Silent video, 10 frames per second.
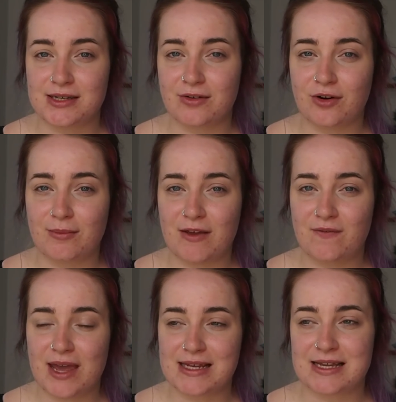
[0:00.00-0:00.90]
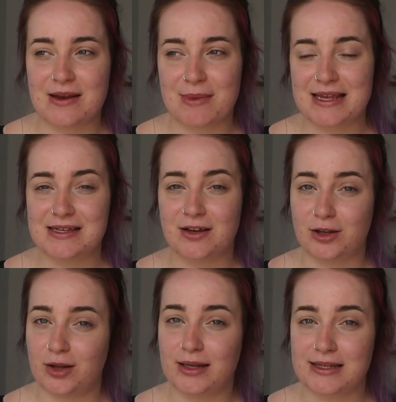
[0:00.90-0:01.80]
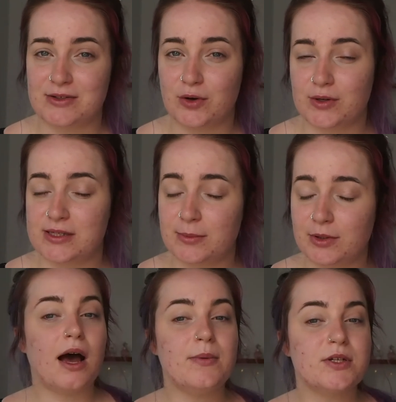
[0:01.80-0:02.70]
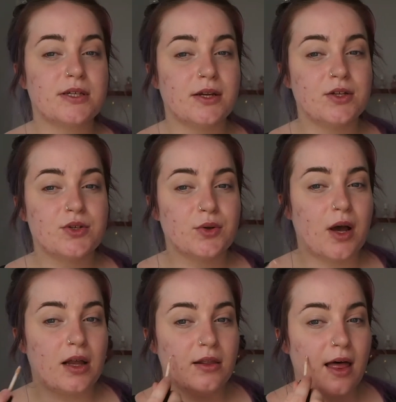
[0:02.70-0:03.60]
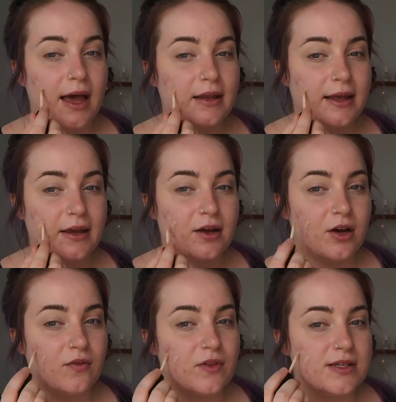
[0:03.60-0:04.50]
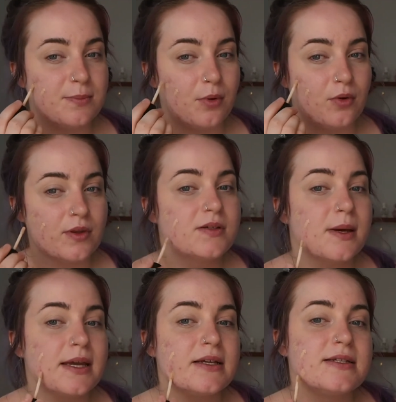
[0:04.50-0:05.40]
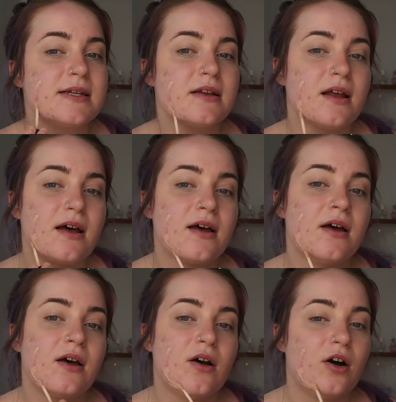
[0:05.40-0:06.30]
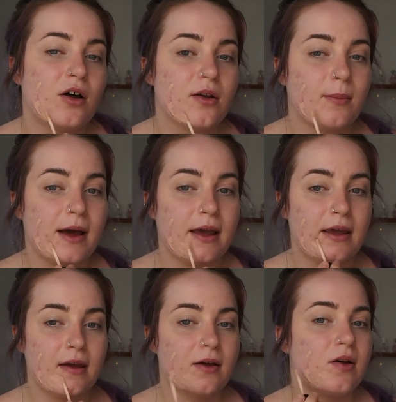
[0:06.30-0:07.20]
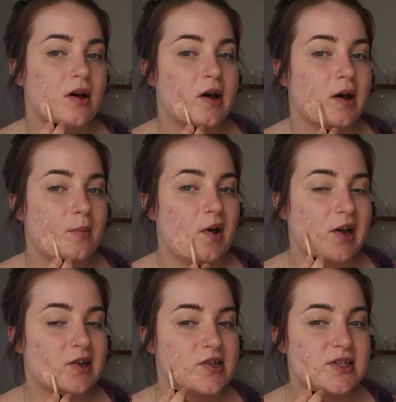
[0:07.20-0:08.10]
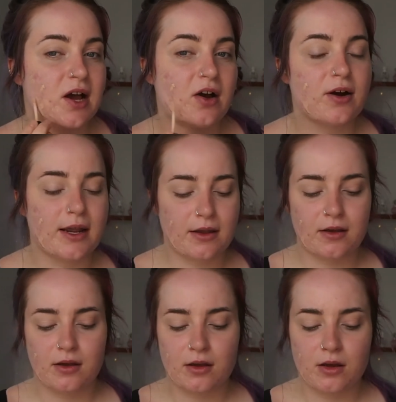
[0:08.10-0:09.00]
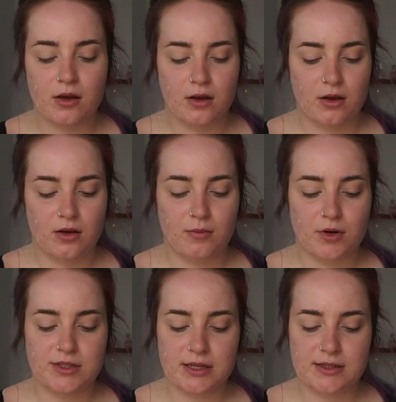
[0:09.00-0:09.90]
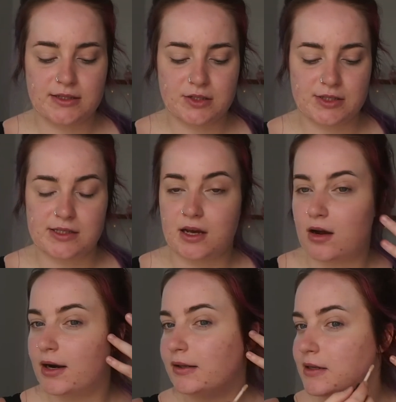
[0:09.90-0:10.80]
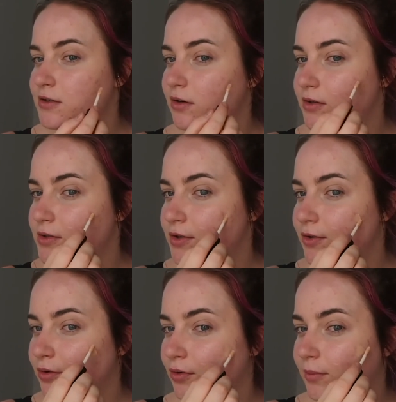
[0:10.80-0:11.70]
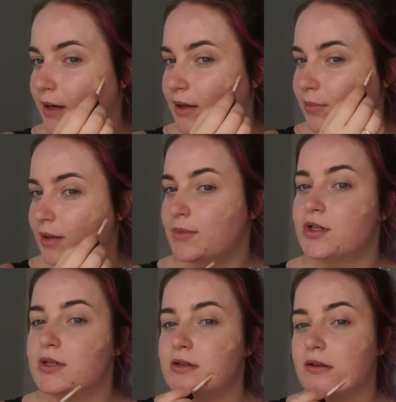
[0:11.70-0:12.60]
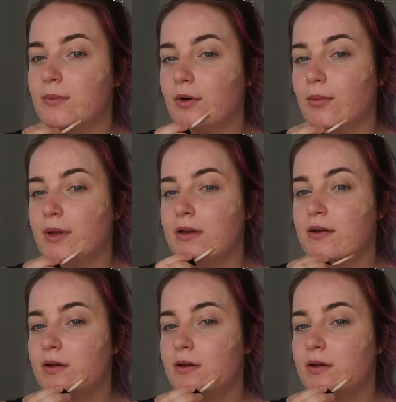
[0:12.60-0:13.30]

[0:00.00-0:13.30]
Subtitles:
that are on my face and makes it a lot less noticeable. I'm just gonna do a light layer of this Born This Way concealer on my acne scarring. Most of this is just scarring, there's not too many blemishes at the moment.